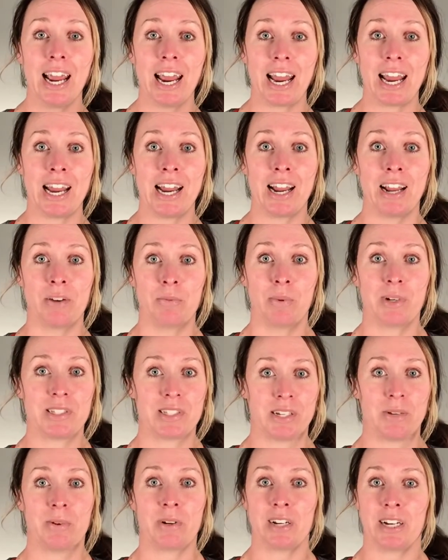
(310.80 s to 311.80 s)
and we
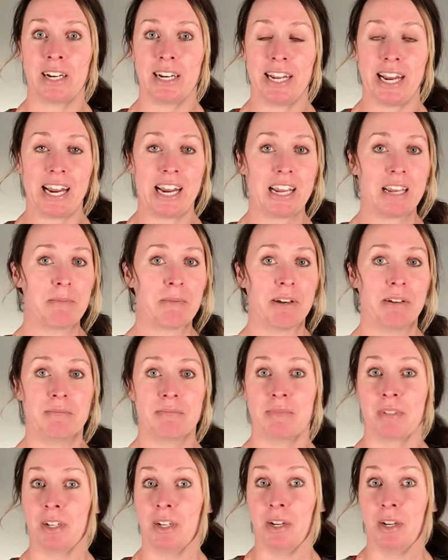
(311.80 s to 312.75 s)
see one in a game and